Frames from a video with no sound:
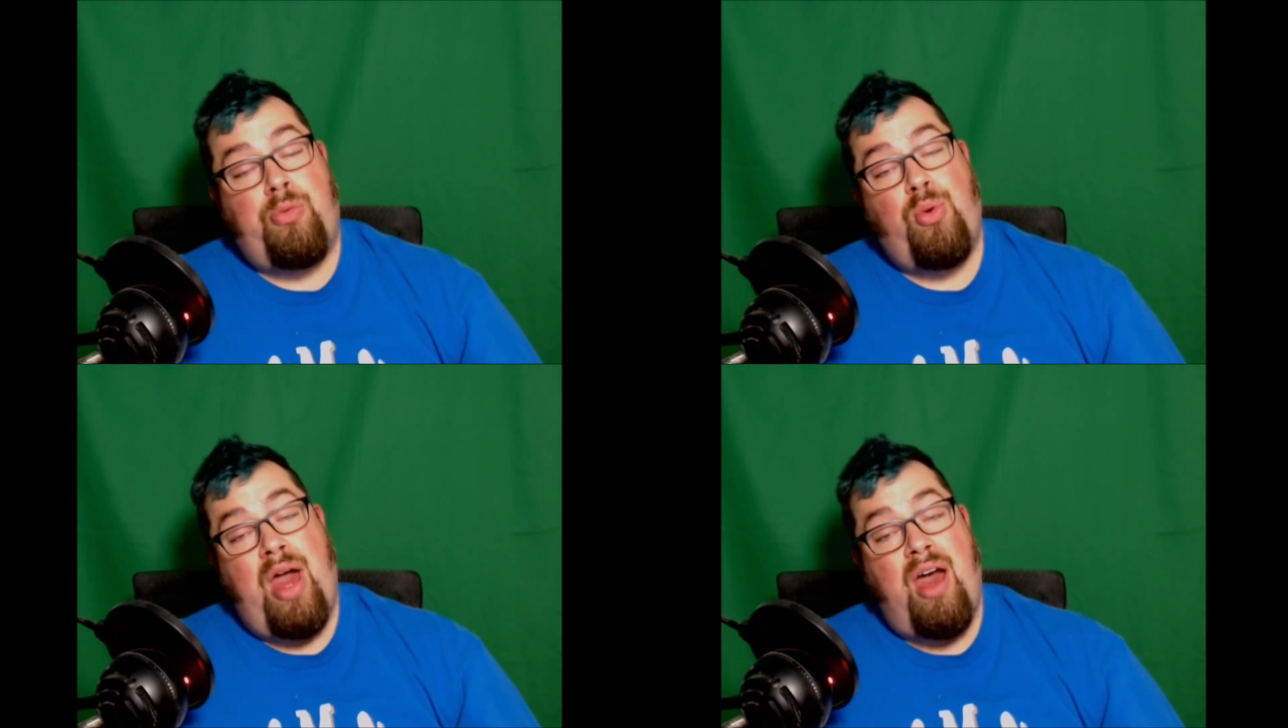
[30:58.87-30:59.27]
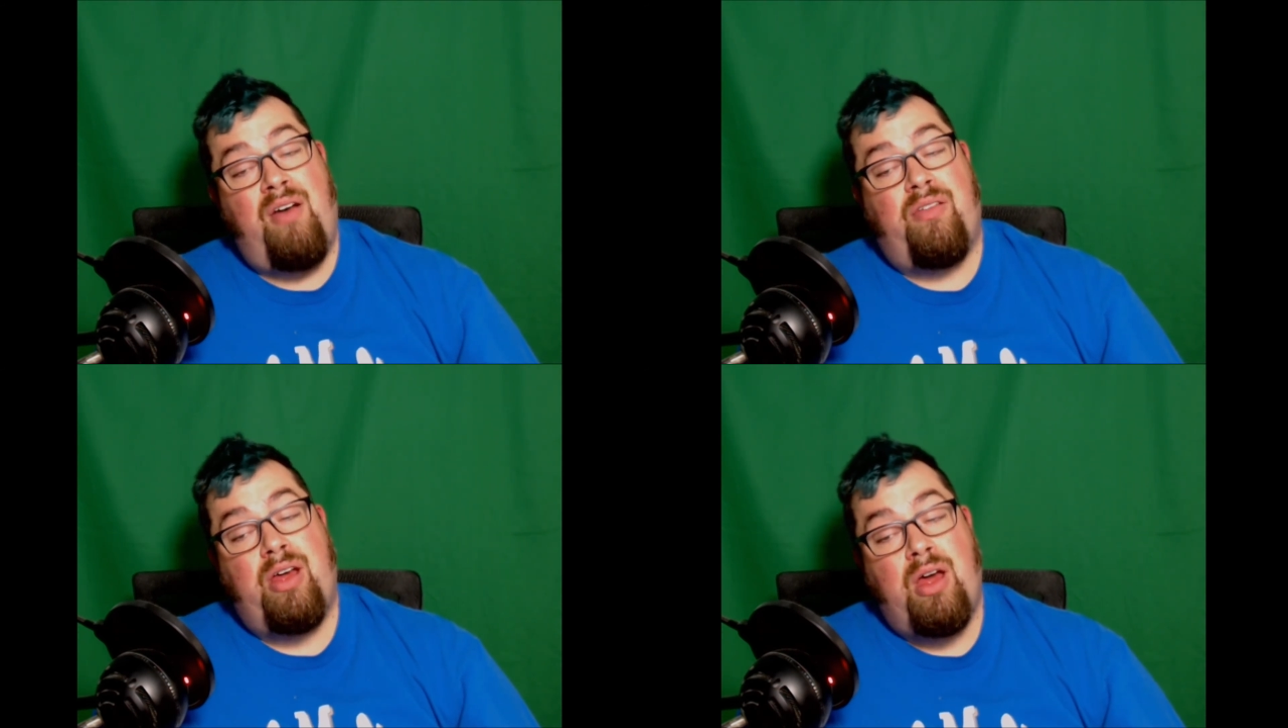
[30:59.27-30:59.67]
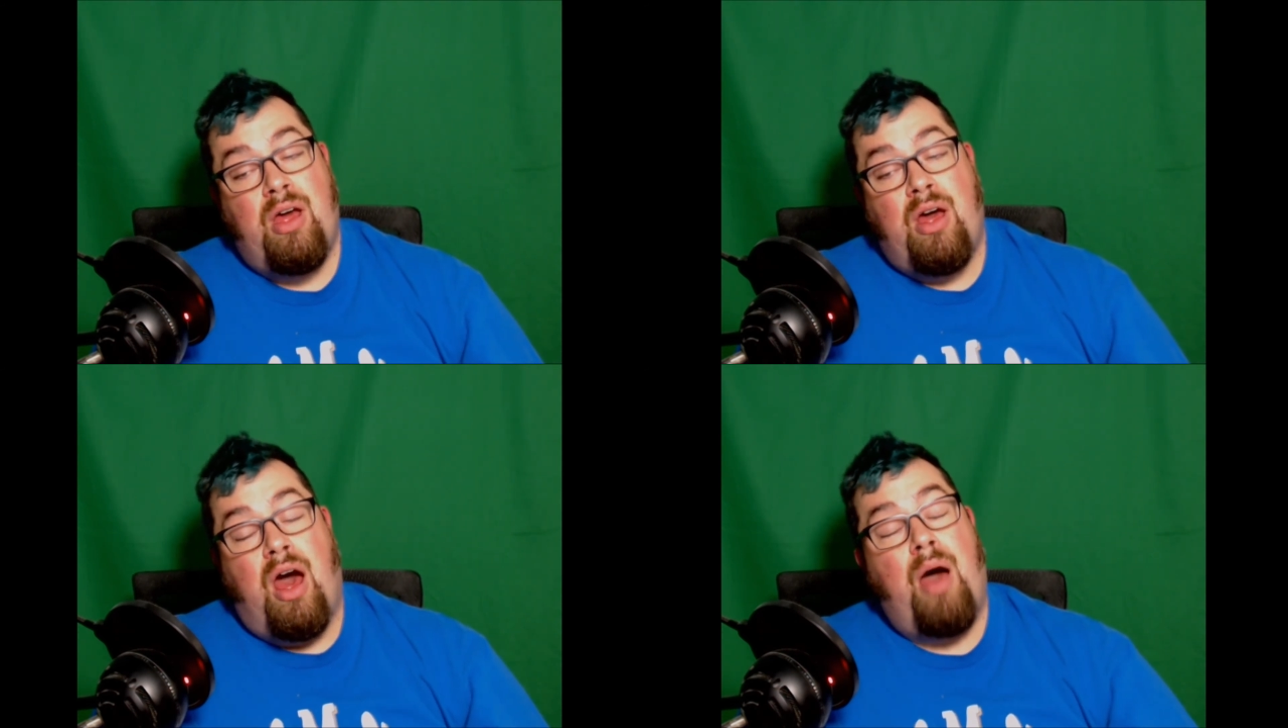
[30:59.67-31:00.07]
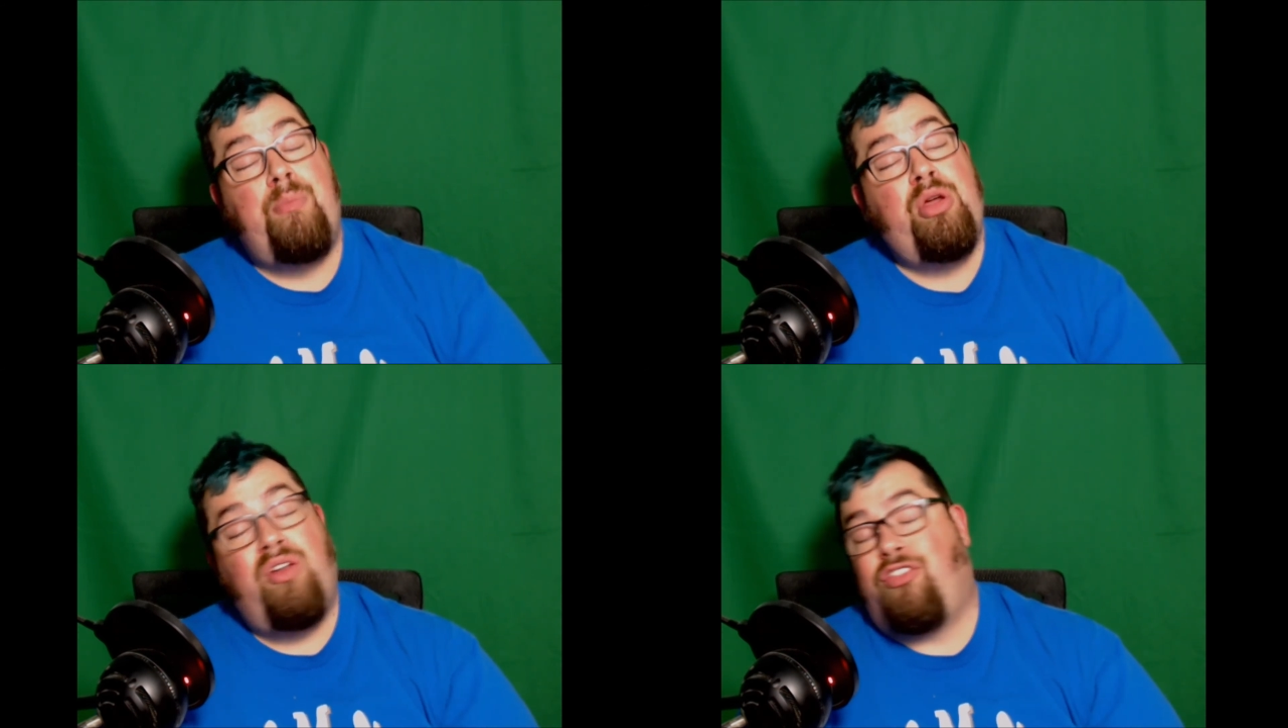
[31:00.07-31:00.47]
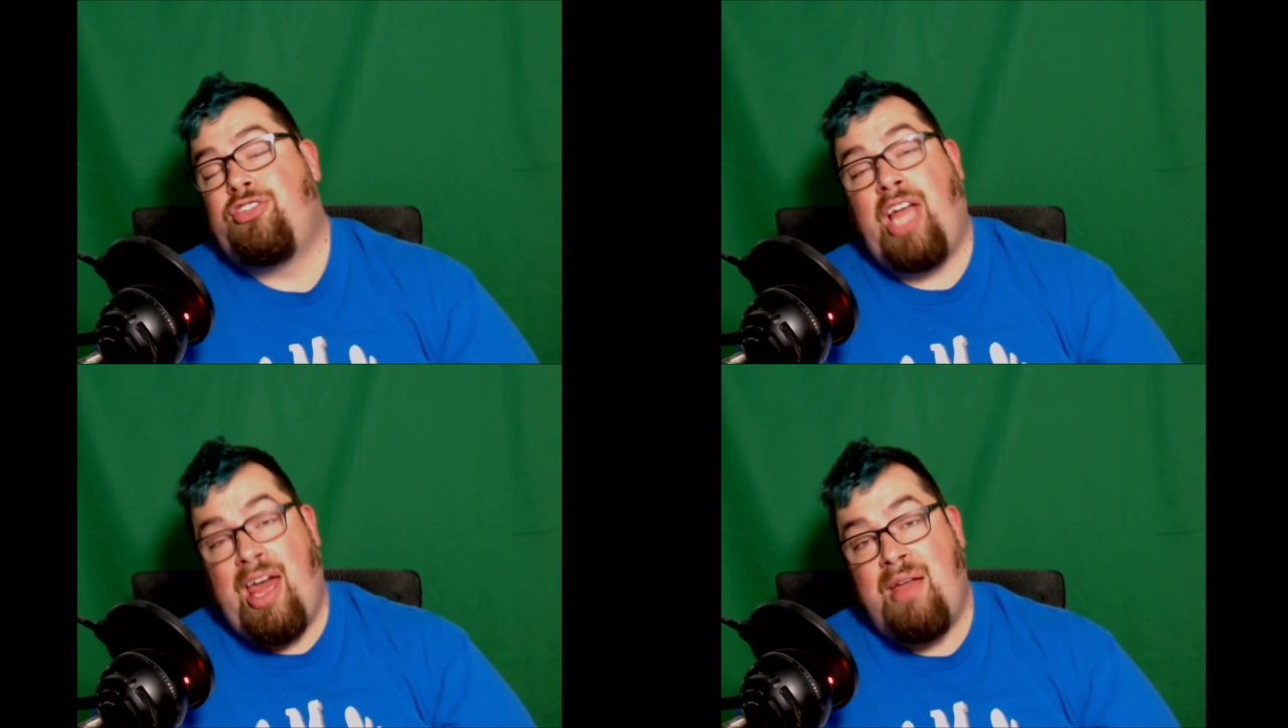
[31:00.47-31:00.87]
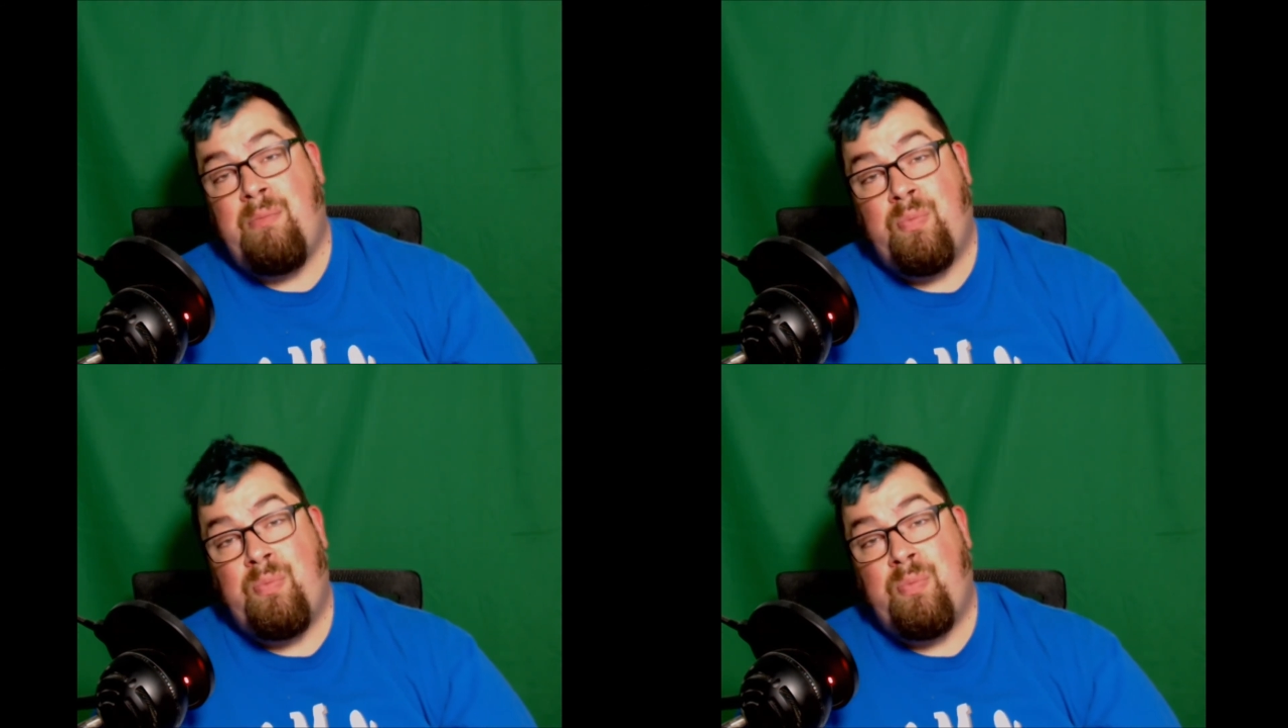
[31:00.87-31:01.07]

you have a beautiful day,